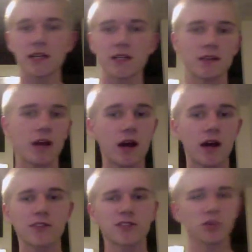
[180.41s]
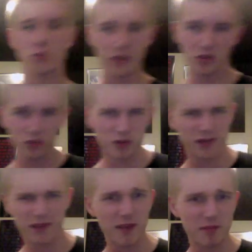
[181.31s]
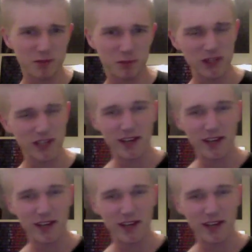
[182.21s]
and Han, so we don't know how that was played